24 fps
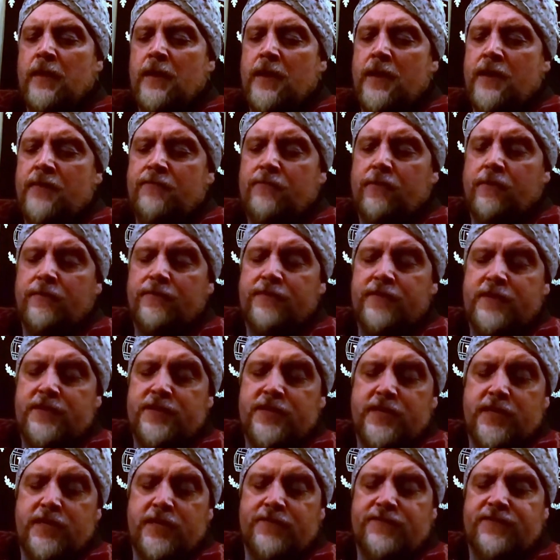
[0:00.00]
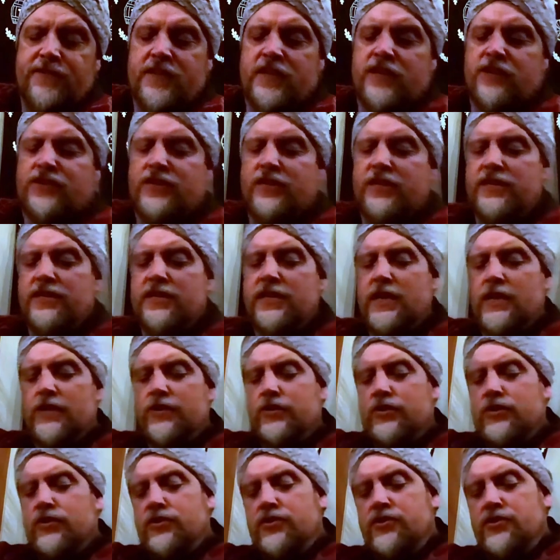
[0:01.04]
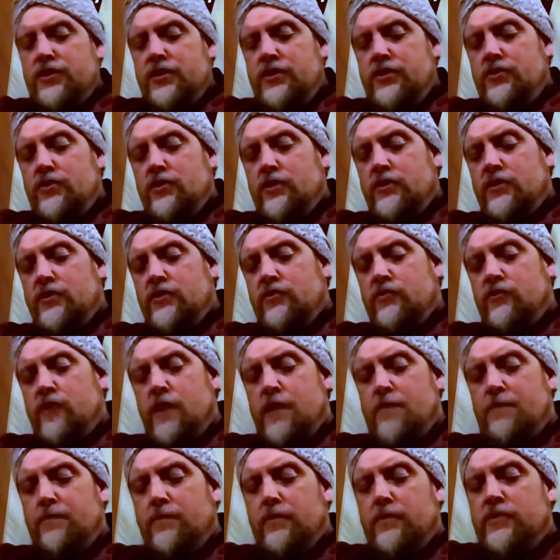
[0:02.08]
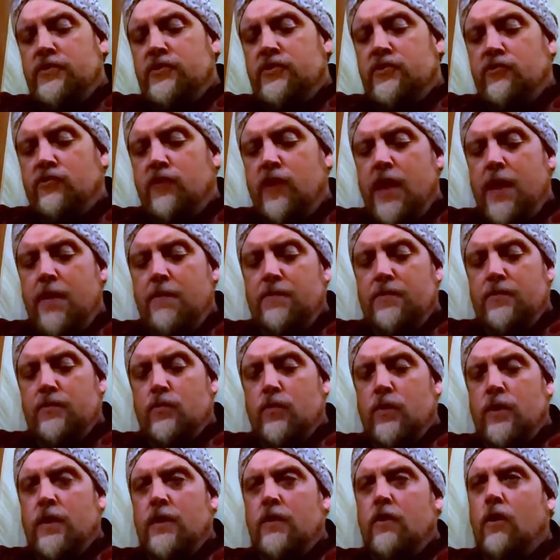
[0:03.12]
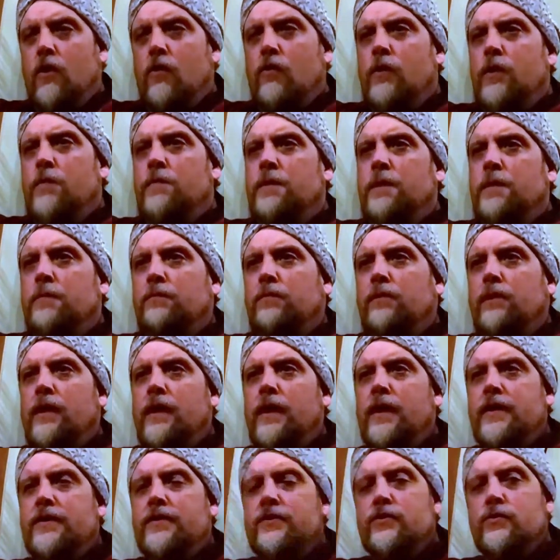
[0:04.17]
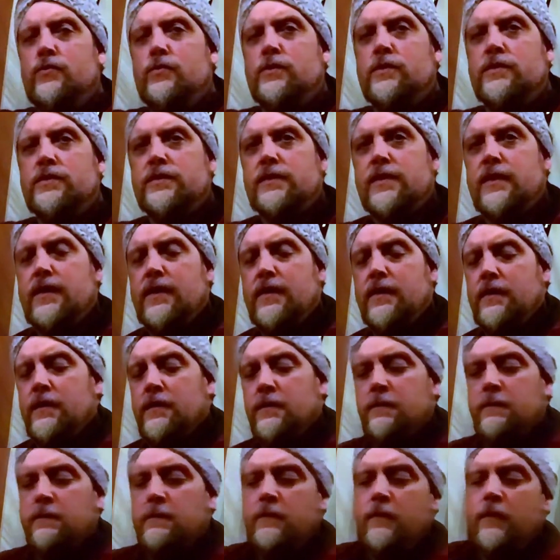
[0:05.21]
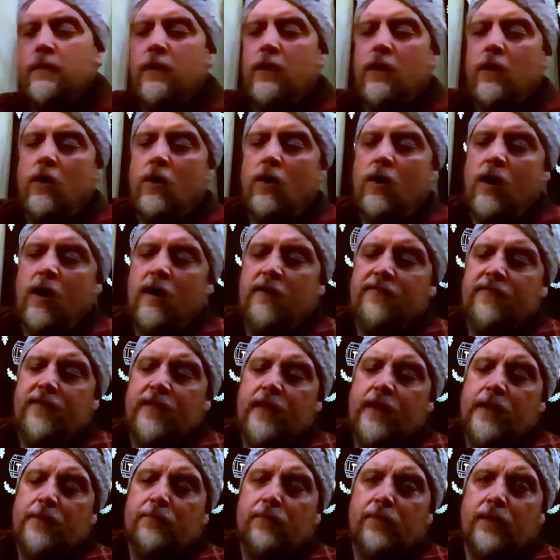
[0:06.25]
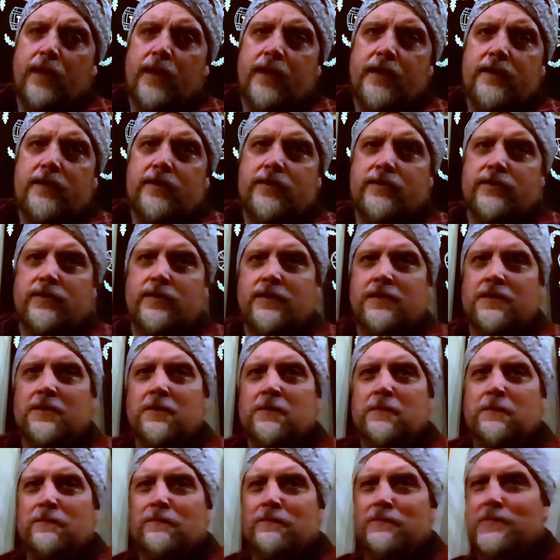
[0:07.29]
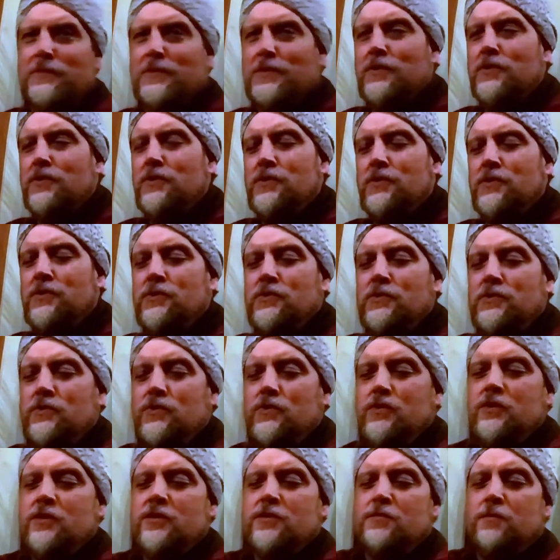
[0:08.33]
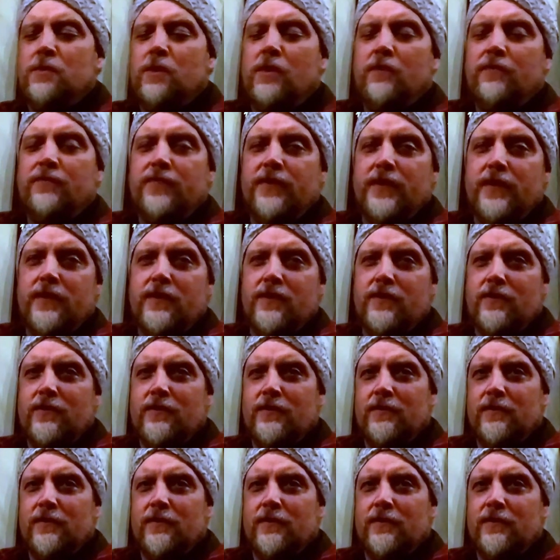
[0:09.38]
And for her finishing touches, she took a scraper and scraped what had already been applied to her skin off and applied it to the small figure,